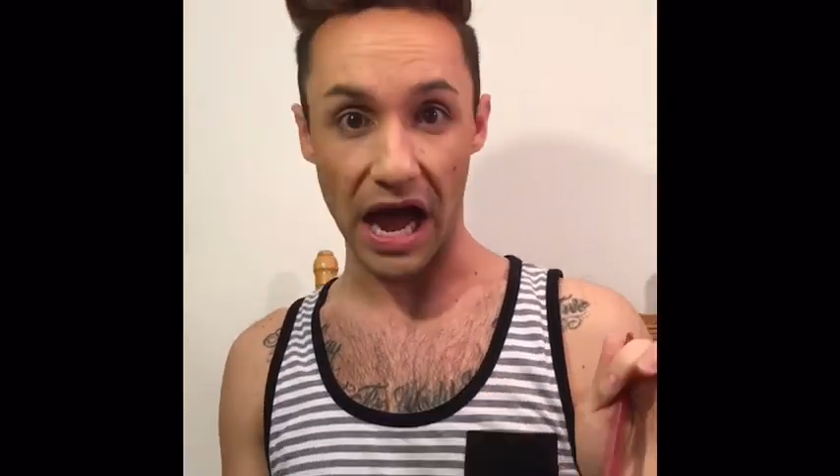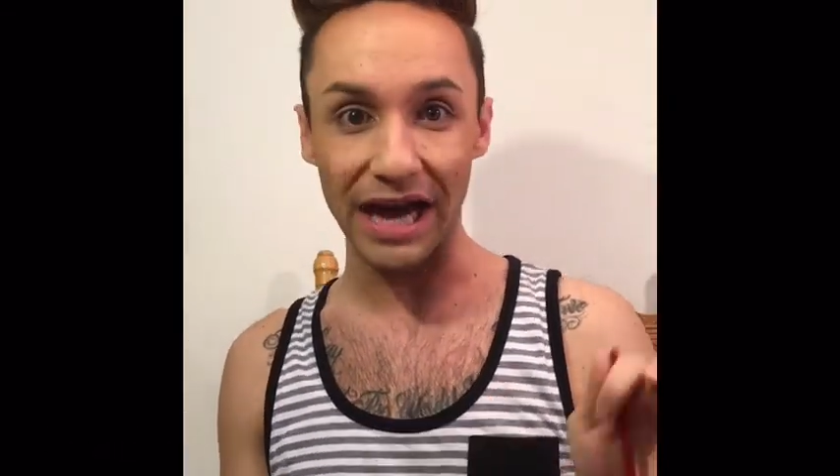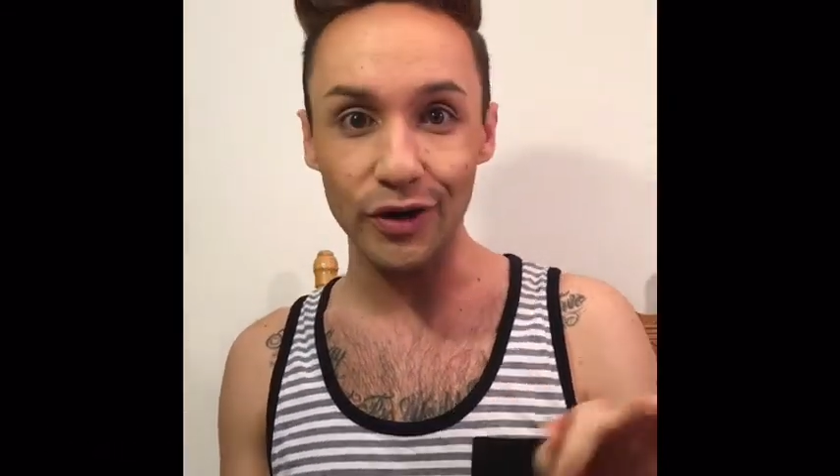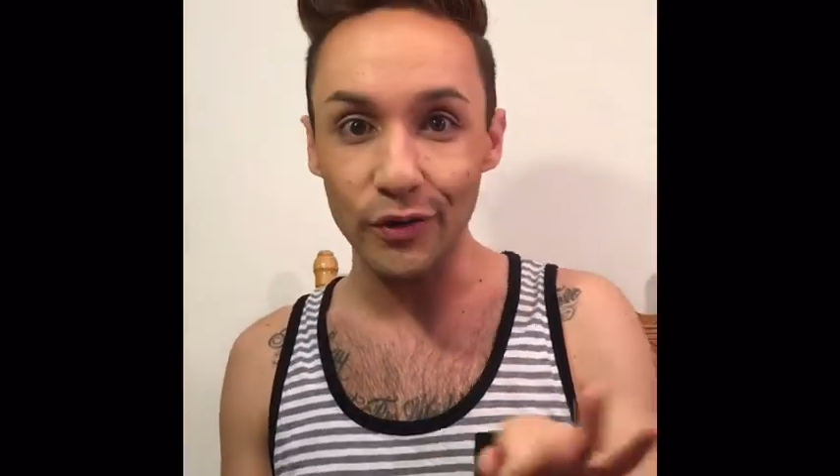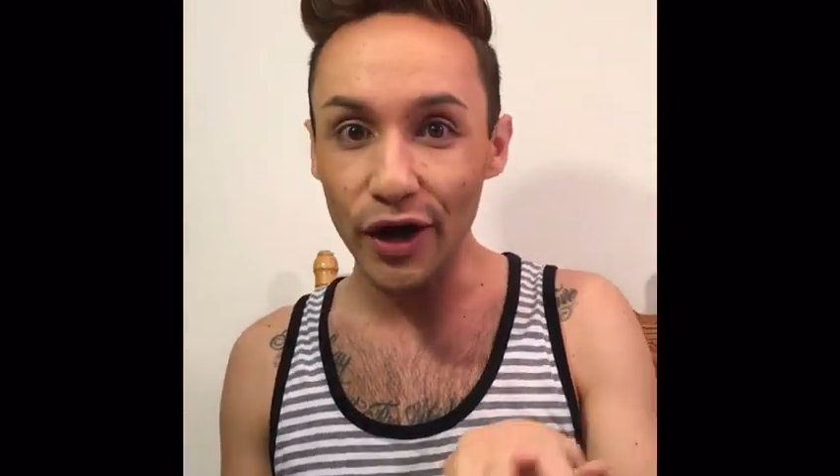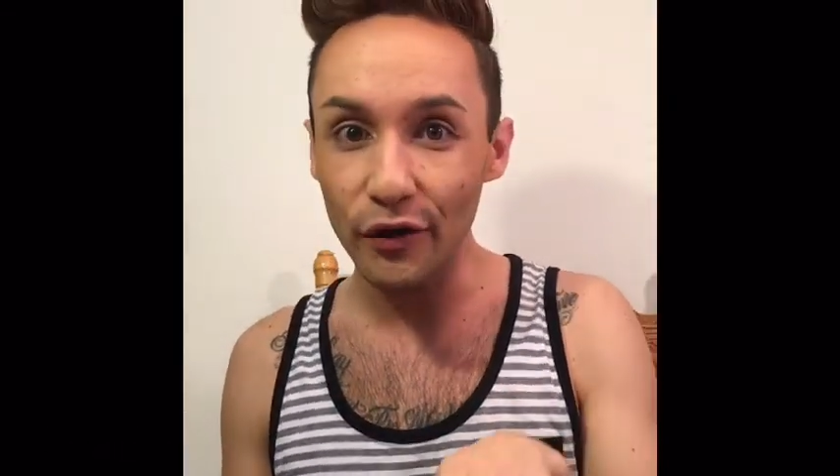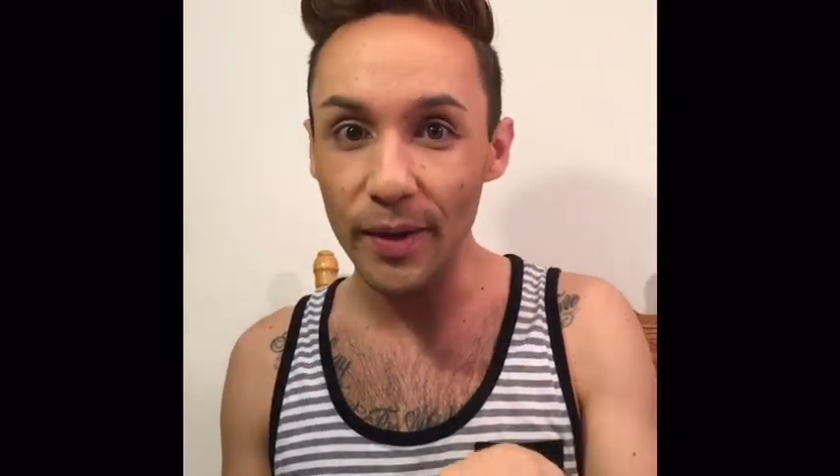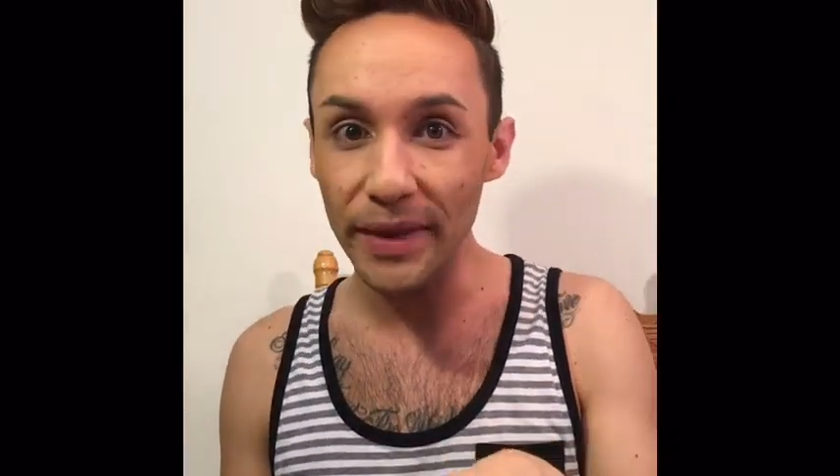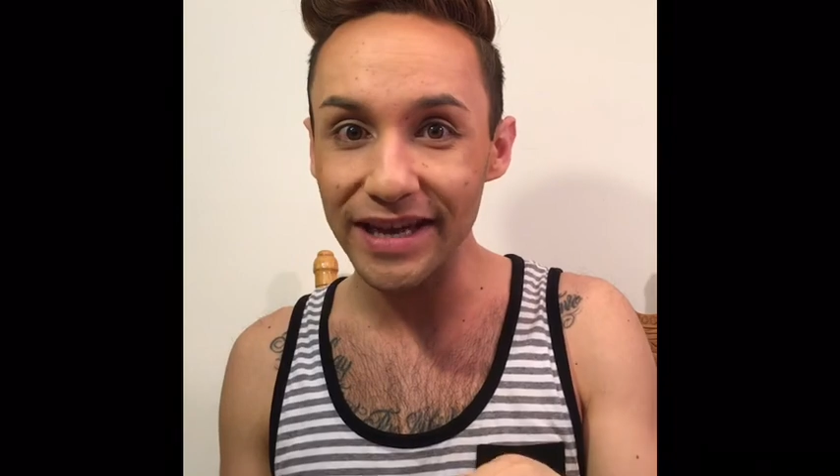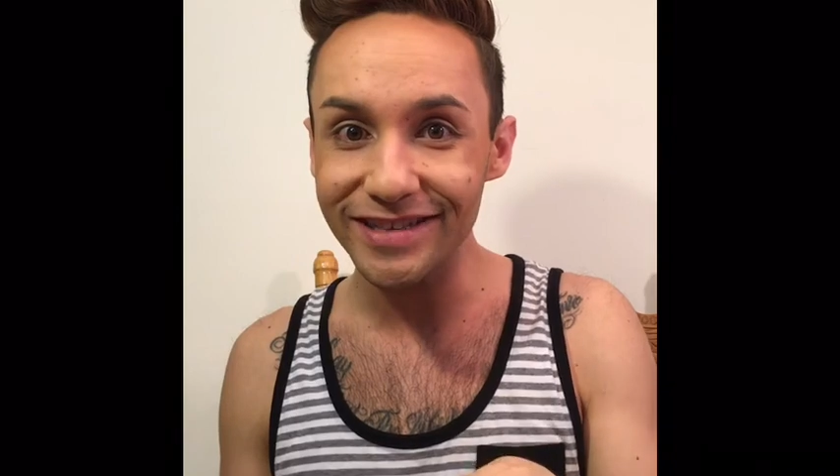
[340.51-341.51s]
I don't know,
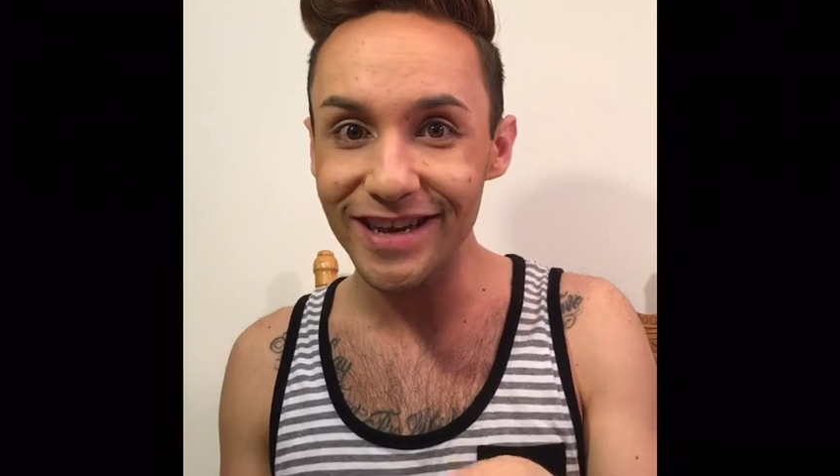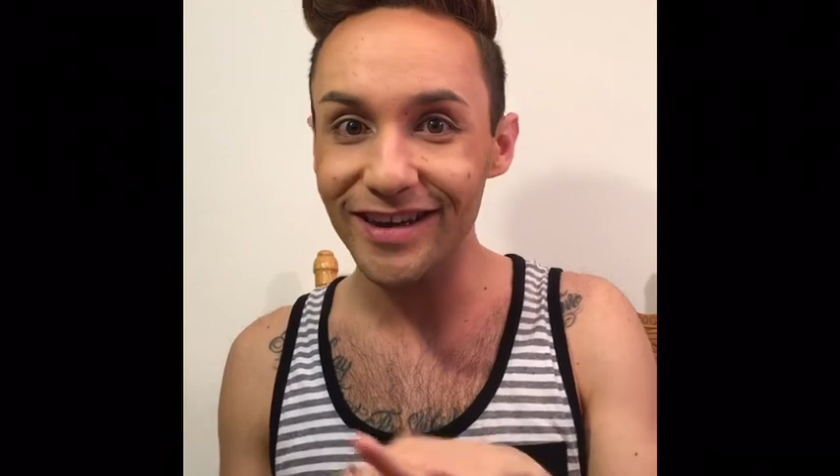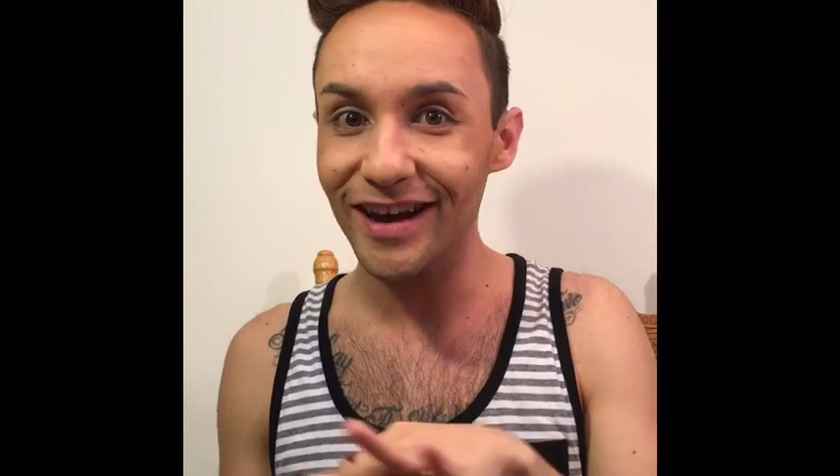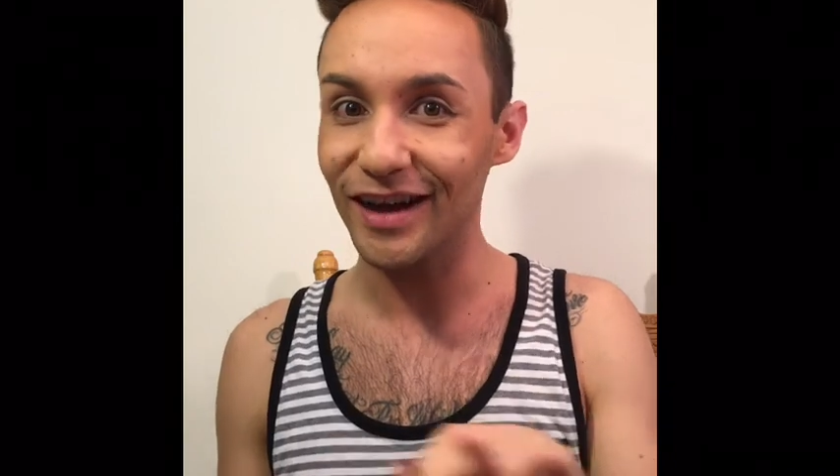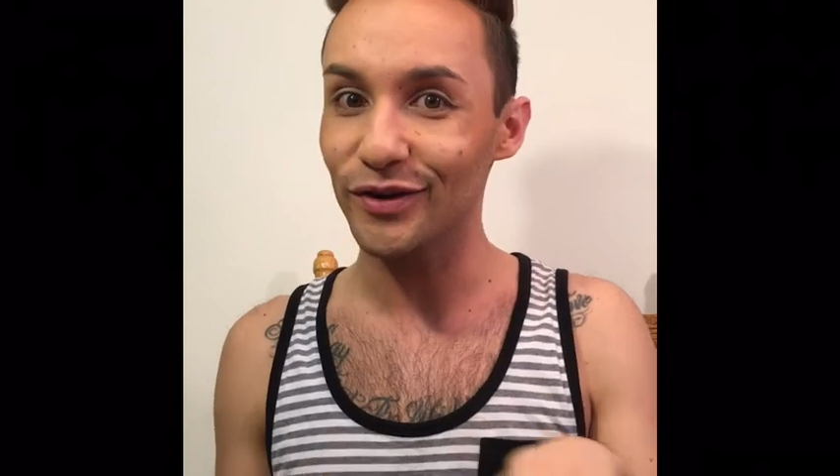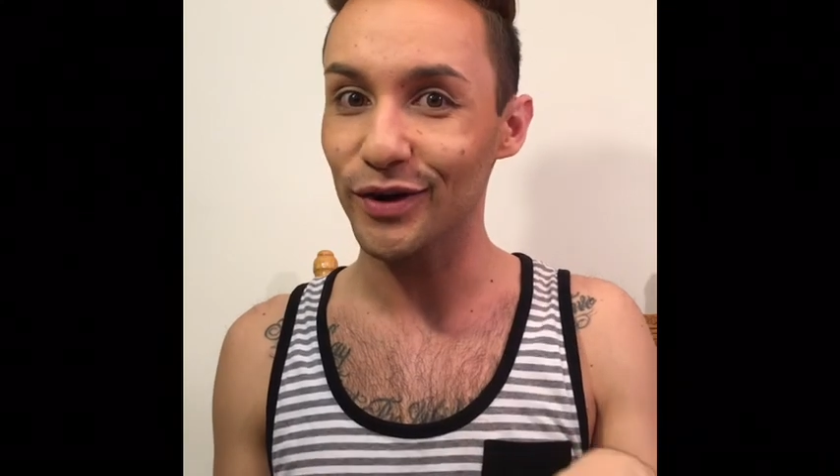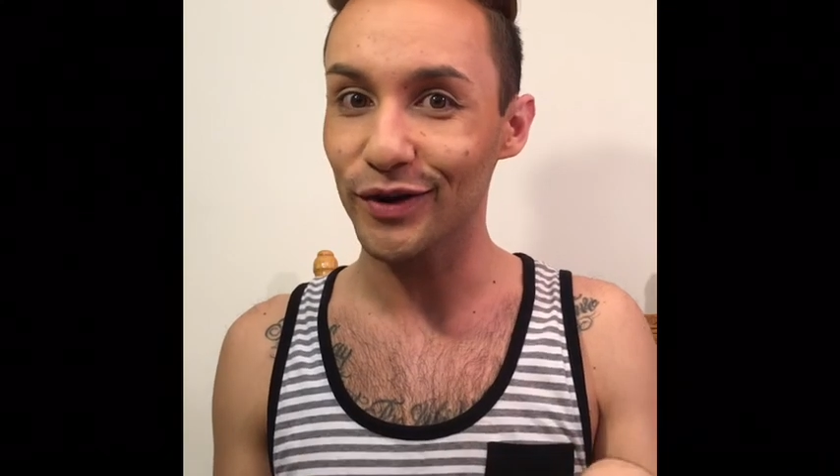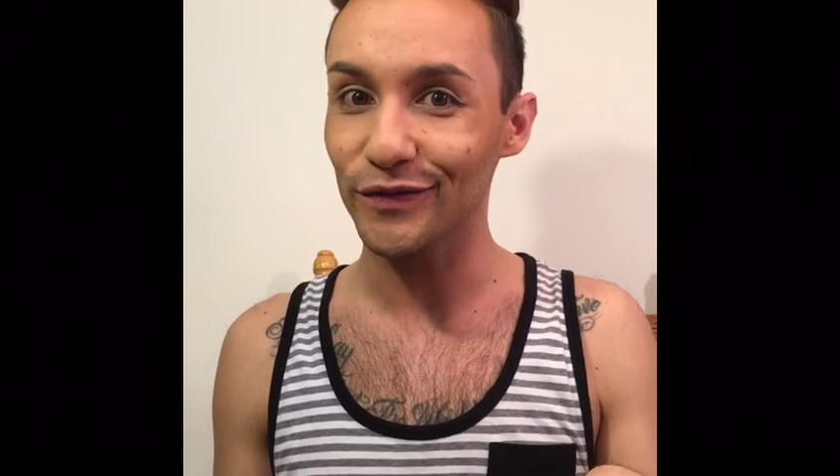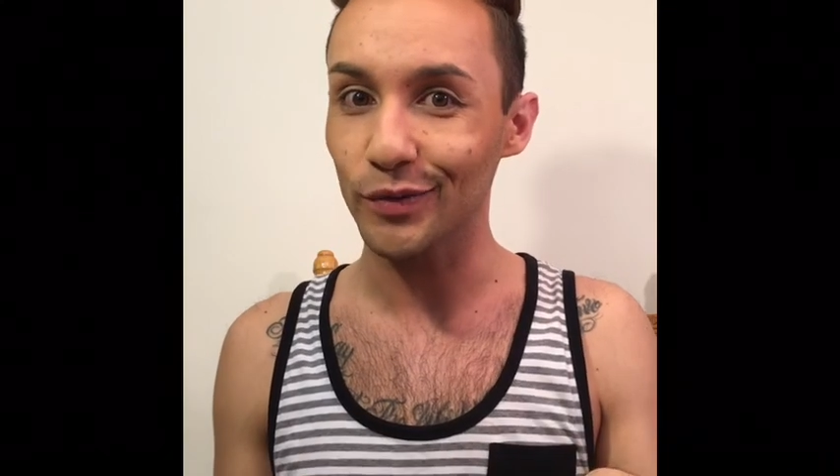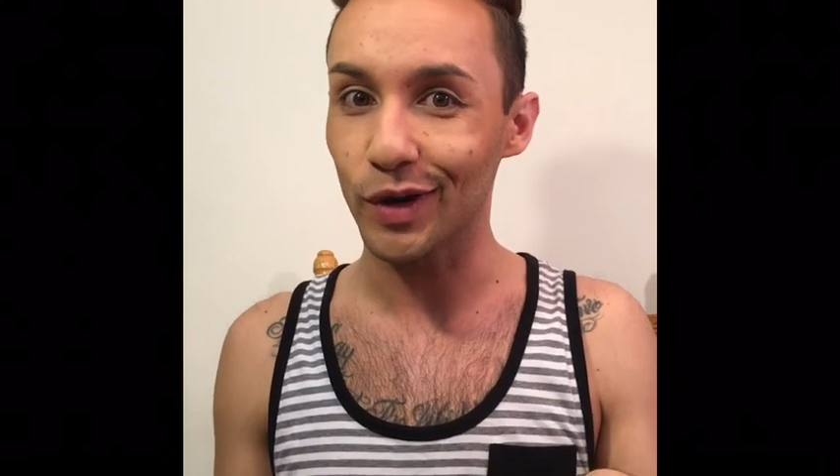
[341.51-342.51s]
Amanda. I don't know
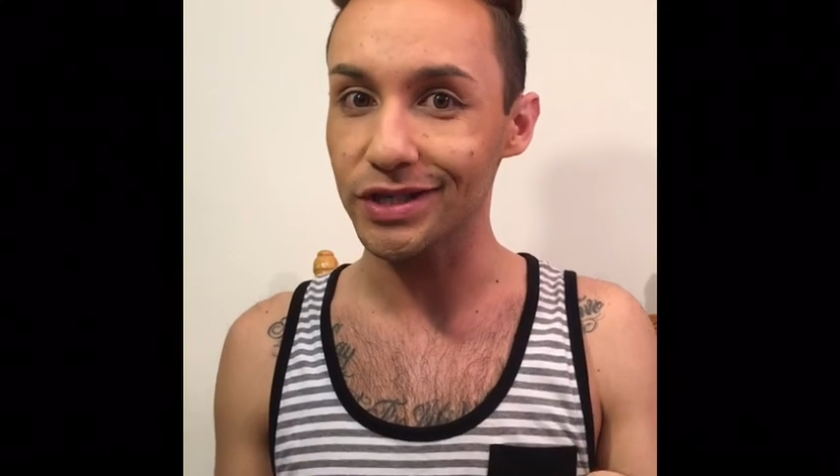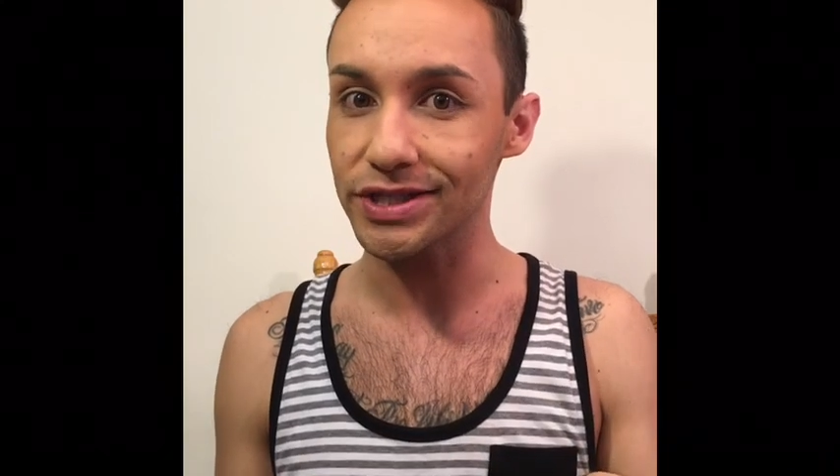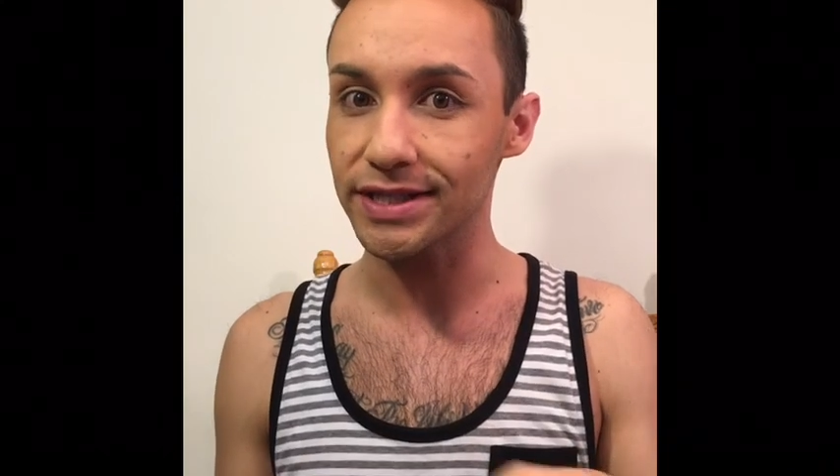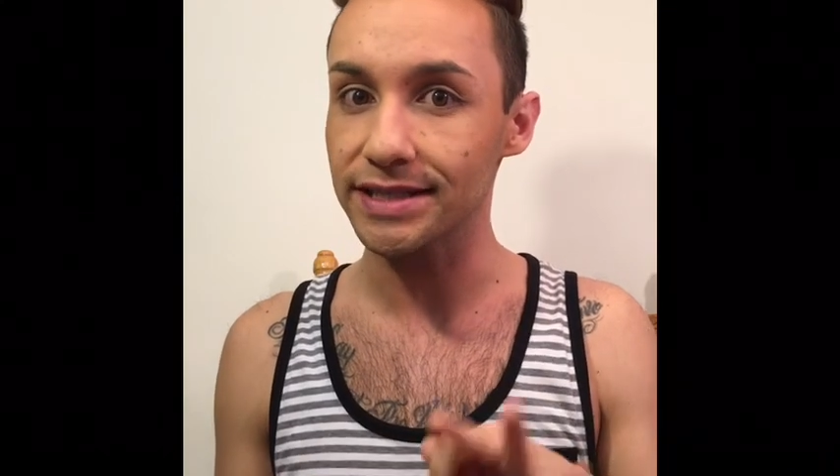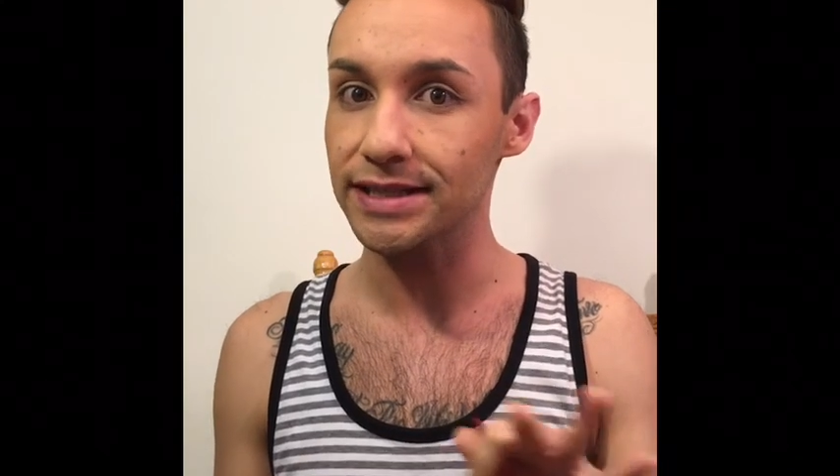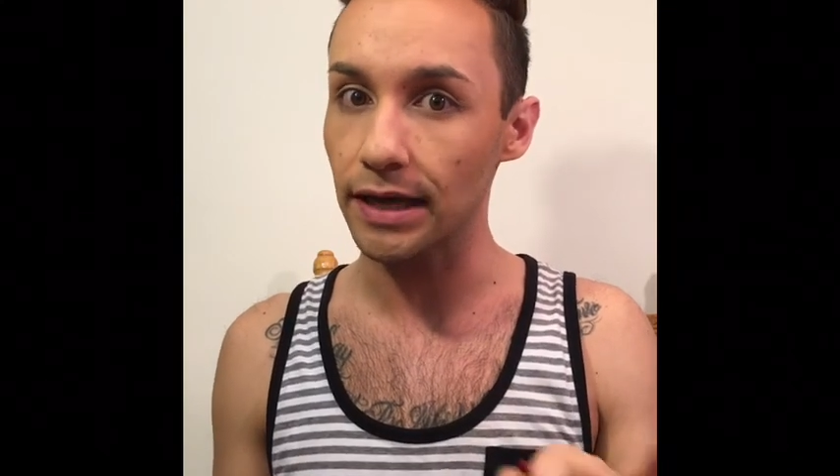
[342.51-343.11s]
if you're watching this.